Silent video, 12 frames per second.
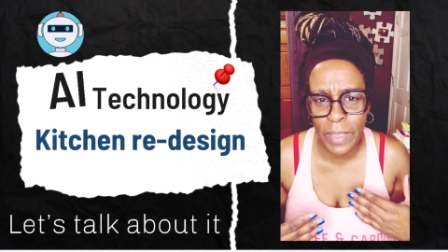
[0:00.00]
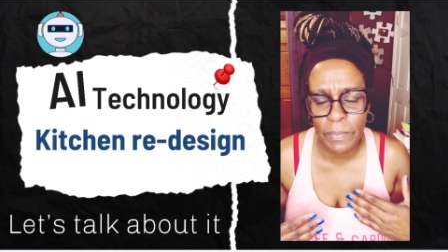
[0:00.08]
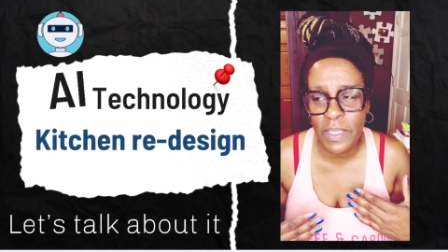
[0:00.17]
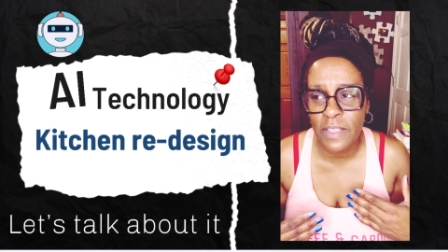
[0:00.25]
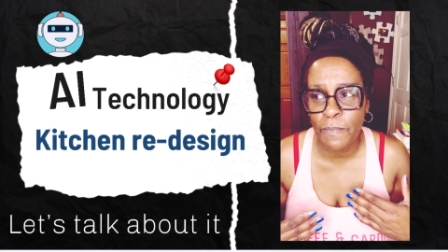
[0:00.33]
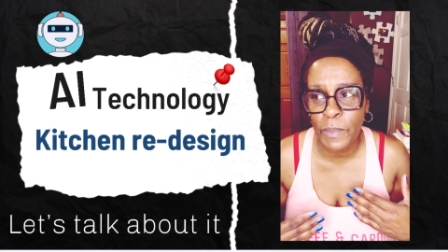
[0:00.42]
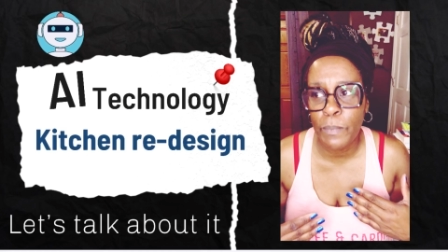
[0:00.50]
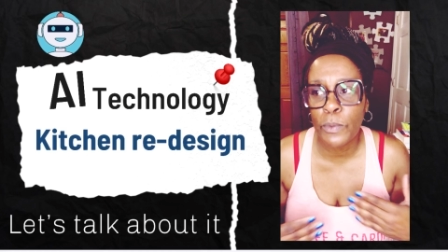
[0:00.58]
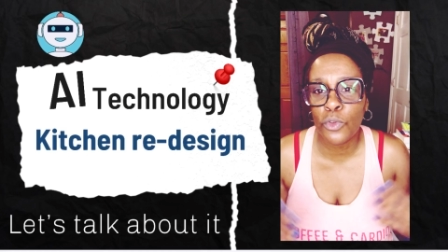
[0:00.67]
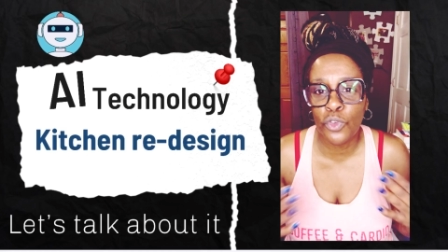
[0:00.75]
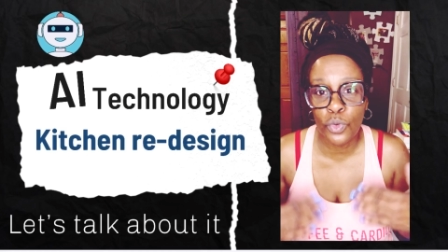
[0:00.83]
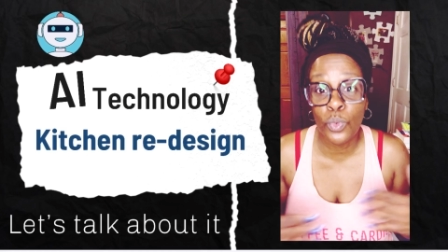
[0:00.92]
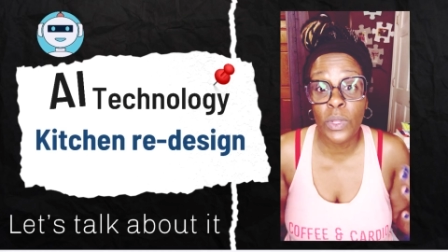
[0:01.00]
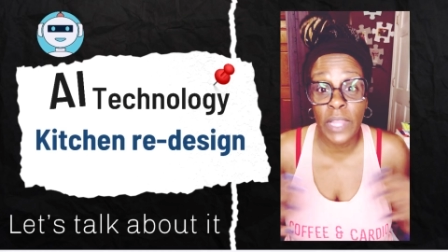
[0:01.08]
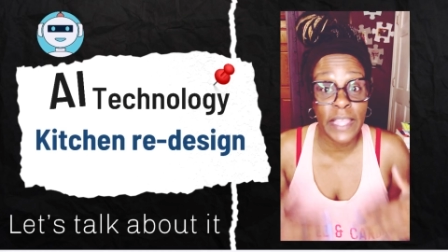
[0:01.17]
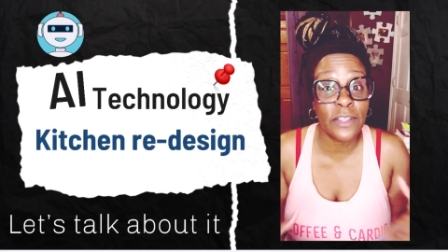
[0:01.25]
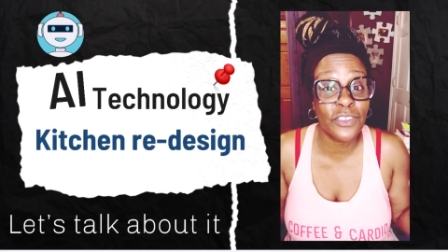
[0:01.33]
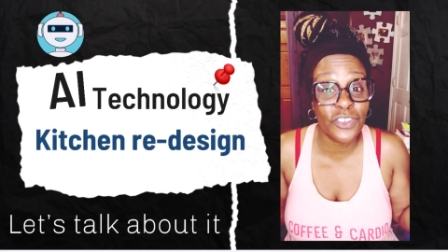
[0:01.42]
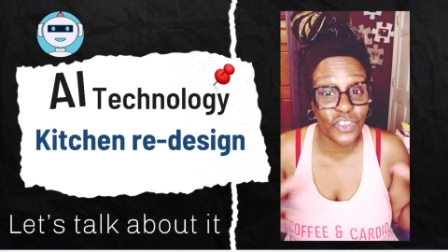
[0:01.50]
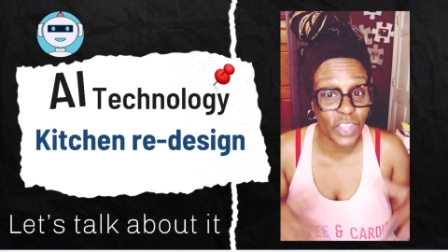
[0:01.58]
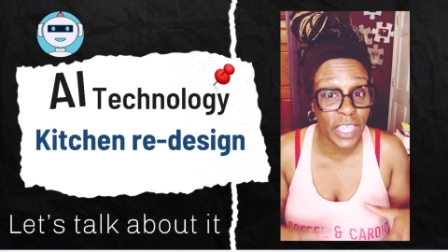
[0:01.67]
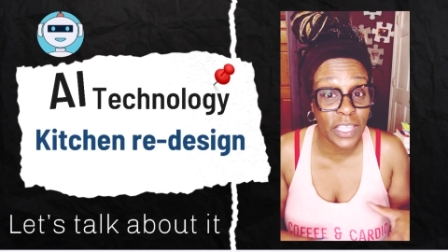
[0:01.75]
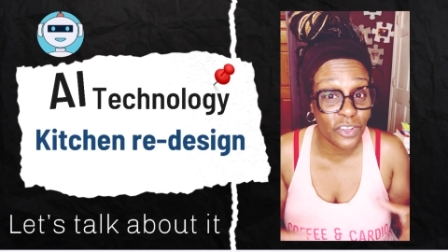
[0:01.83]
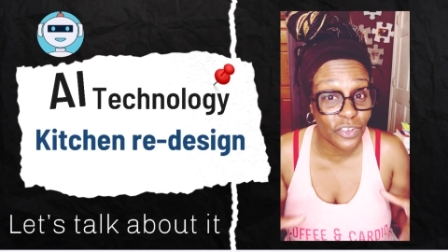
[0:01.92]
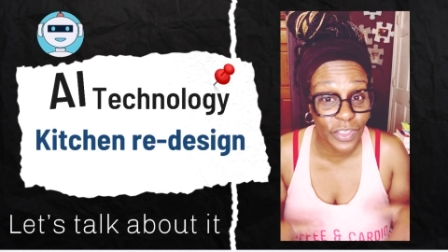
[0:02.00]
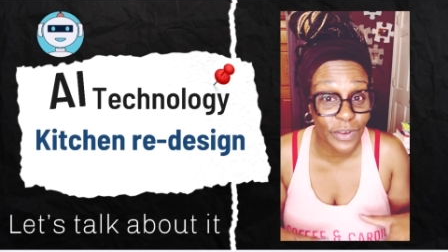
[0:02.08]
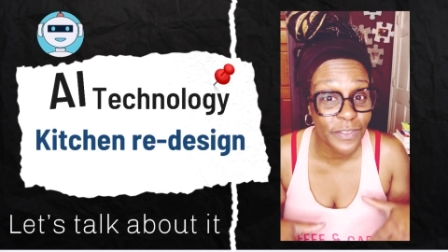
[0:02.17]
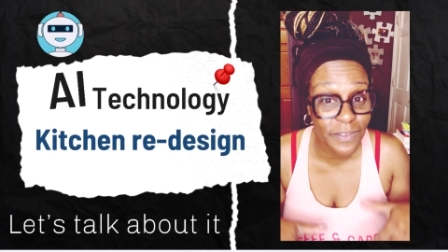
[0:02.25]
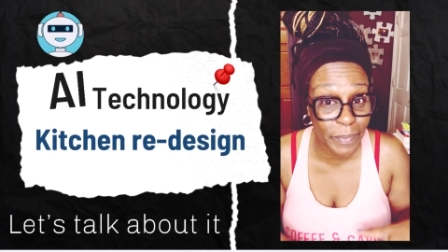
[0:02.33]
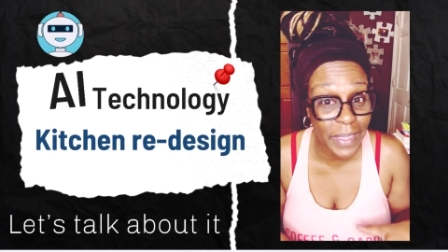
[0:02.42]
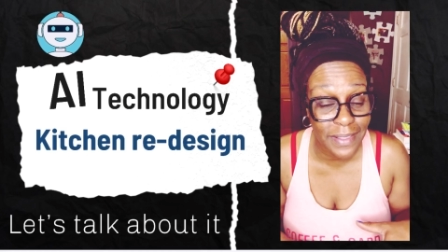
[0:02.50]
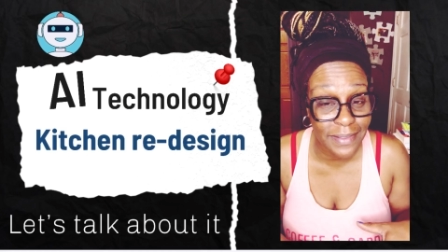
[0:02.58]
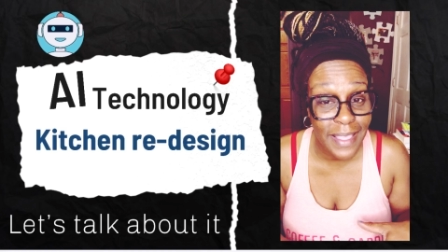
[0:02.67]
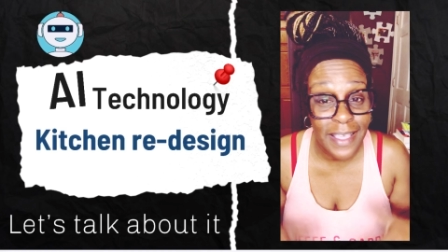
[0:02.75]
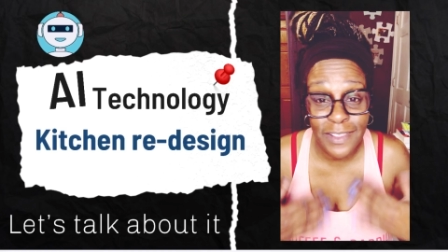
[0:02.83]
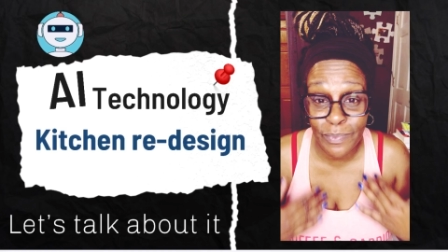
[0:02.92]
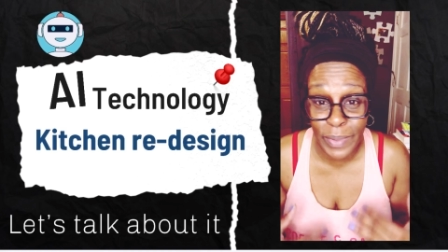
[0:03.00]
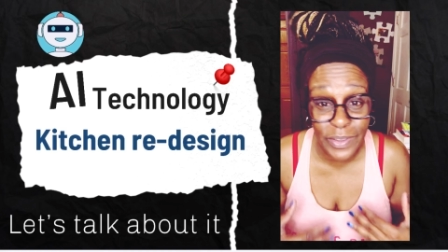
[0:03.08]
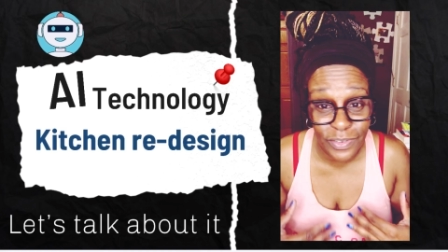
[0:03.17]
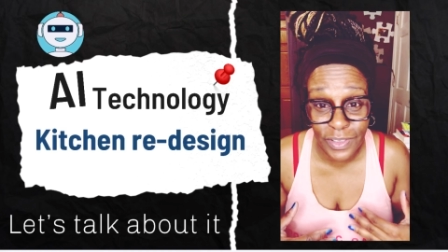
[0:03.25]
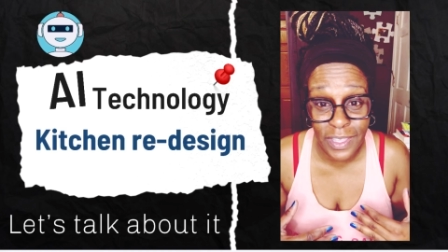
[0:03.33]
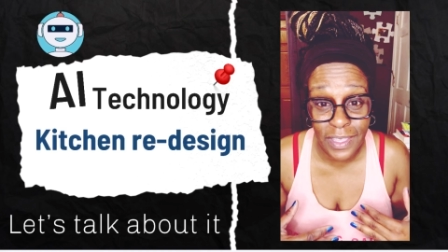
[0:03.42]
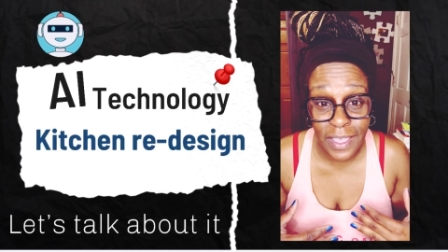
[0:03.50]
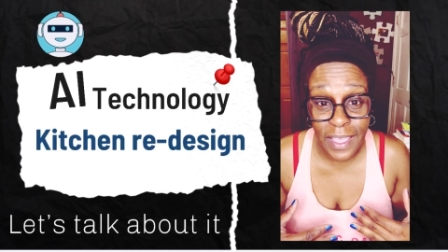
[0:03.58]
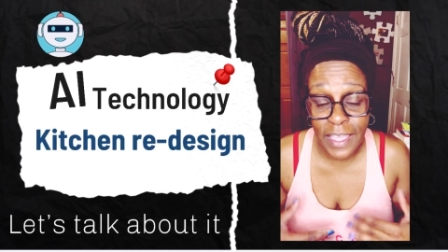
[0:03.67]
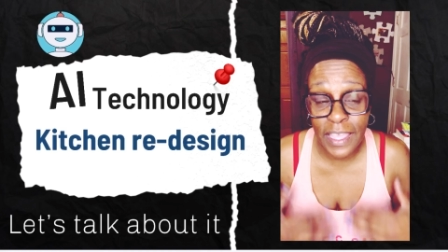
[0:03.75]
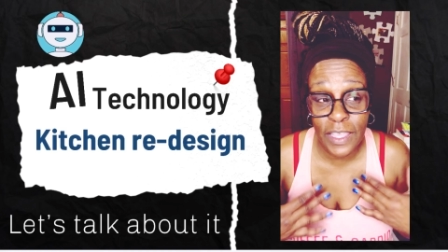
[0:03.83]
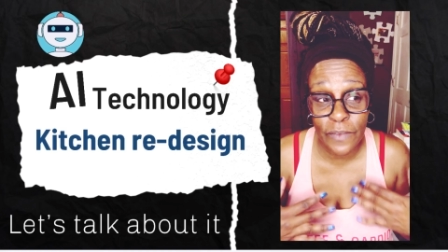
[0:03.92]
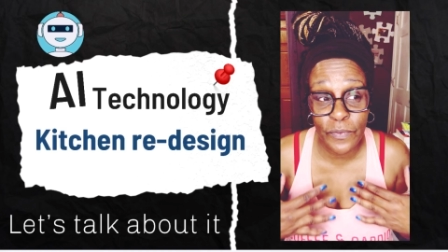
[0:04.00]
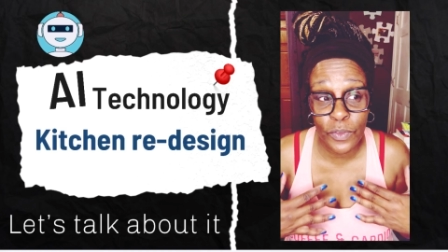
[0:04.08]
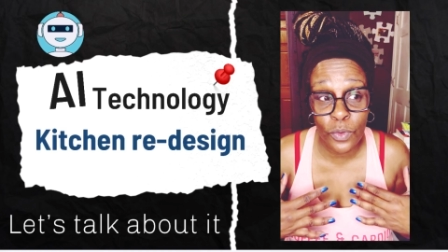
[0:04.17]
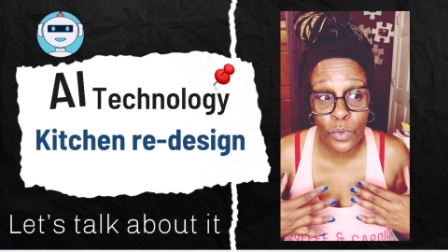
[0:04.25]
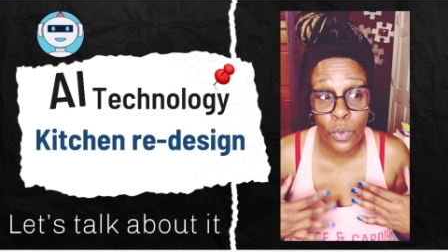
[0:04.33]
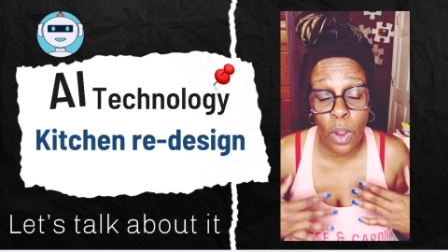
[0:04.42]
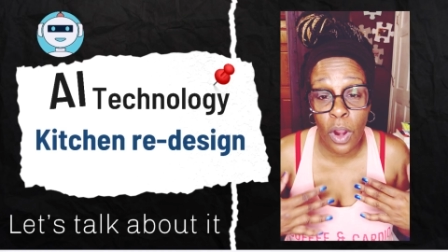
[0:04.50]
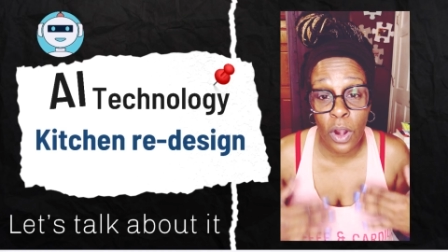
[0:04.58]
because people do like to change their space, especially if you